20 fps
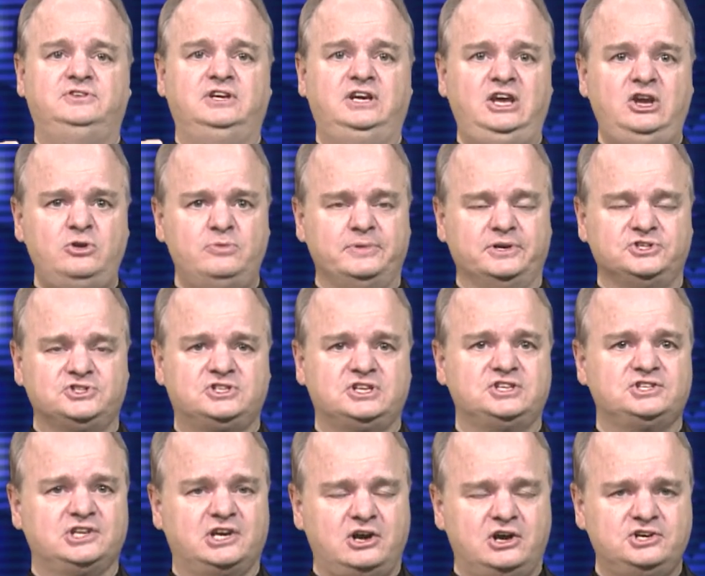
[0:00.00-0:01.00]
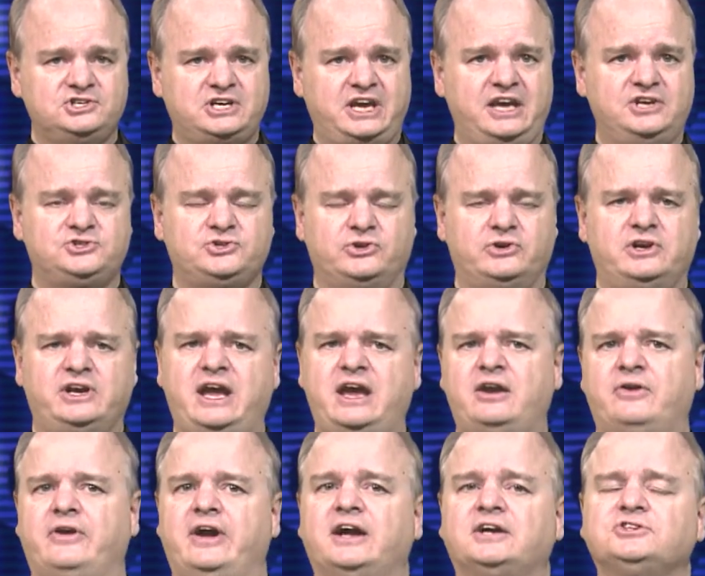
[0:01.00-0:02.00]
to humans, doesn't cause cancer or
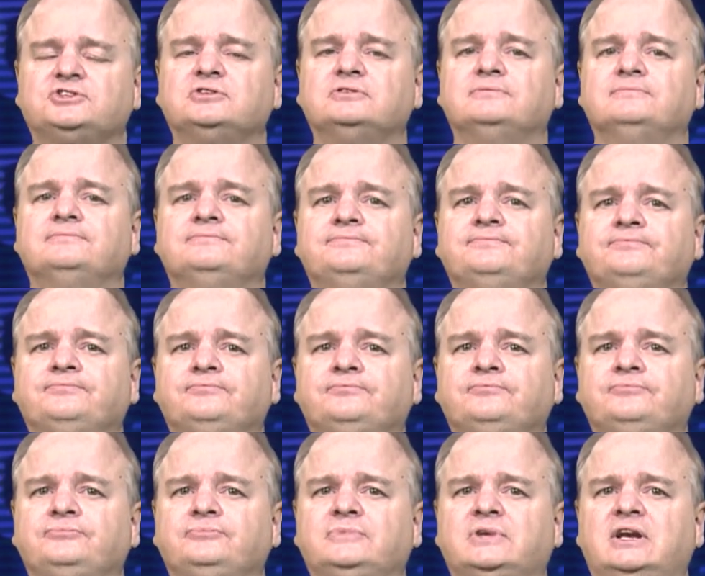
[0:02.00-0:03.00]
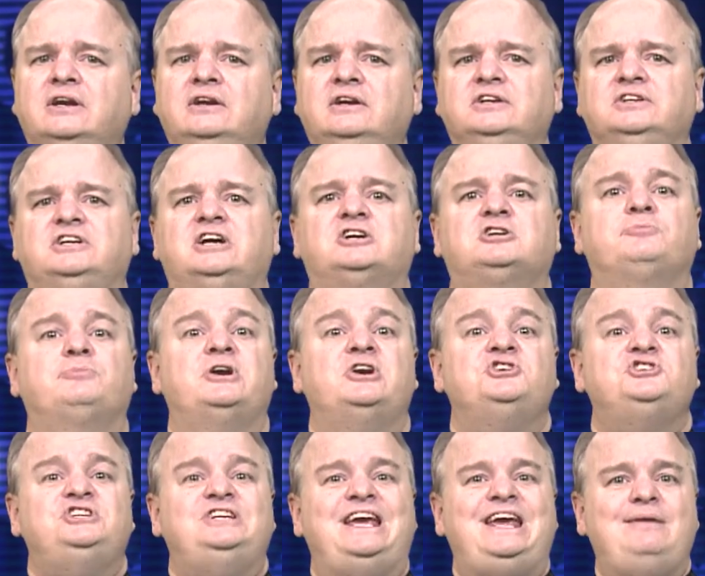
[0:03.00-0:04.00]
cataracts. Dr.
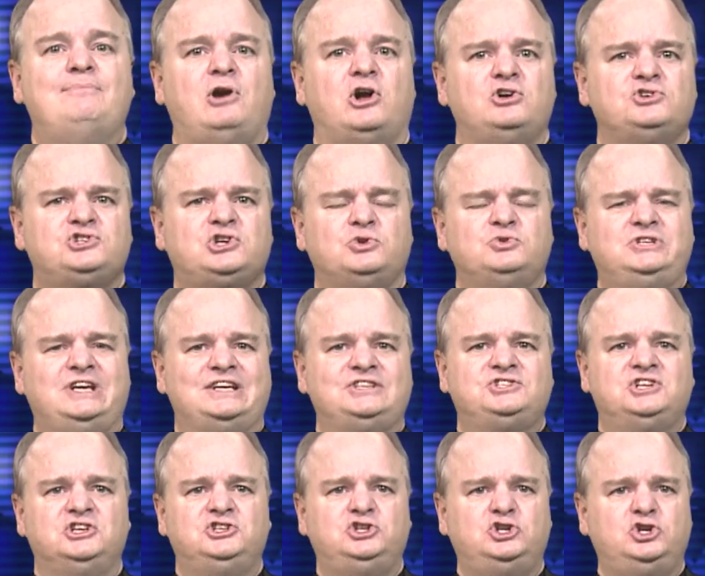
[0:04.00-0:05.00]
Brenner's team also tested